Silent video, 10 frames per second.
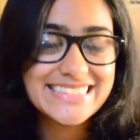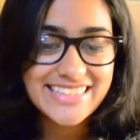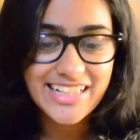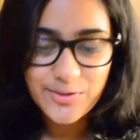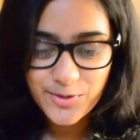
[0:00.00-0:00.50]

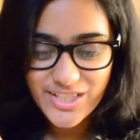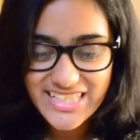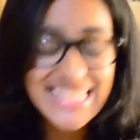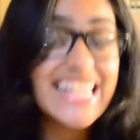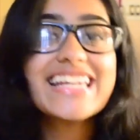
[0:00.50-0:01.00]
That's what she
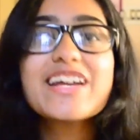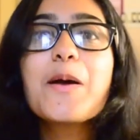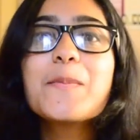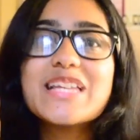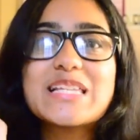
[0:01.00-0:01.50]
said.
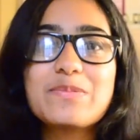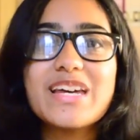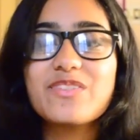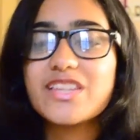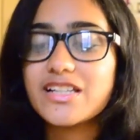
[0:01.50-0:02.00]
please
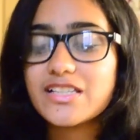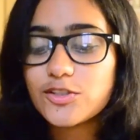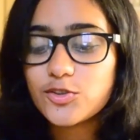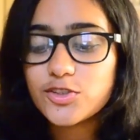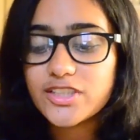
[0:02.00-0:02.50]
bear with it.
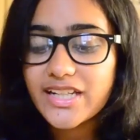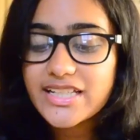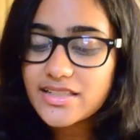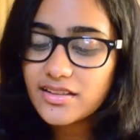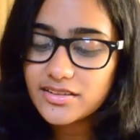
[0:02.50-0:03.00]
So the
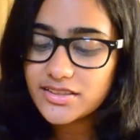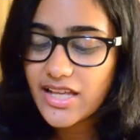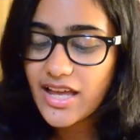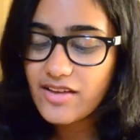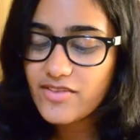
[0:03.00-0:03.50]
next color that I
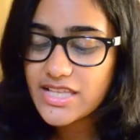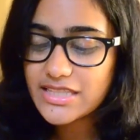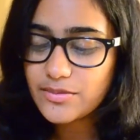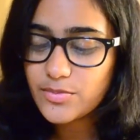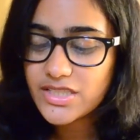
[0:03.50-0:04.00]
have is
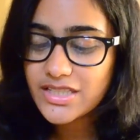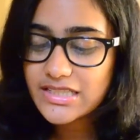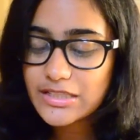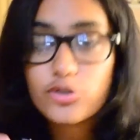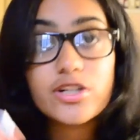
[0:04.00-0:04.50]
number 6
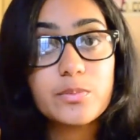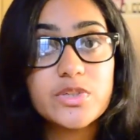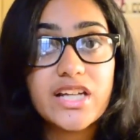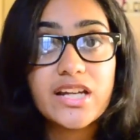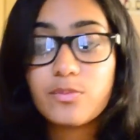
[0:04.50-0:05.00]
or number
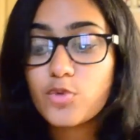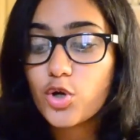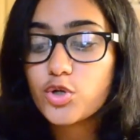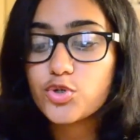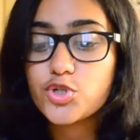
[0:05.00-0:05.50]
9, I'm
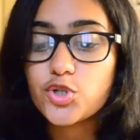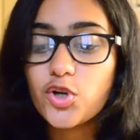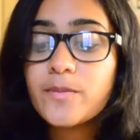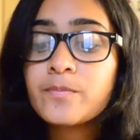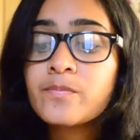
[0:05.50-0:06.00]
not too
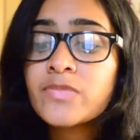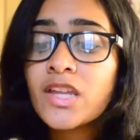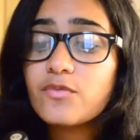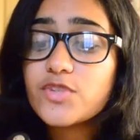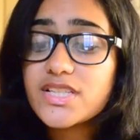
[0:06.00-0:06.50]
sure,
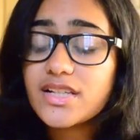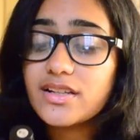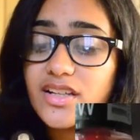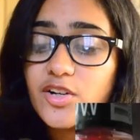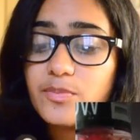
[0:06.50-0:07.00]
which is a
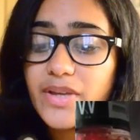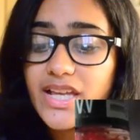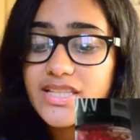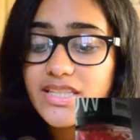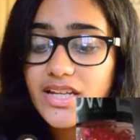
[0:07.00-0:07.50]
clear
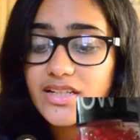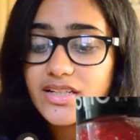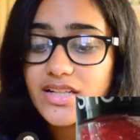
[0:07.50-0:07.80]
base and it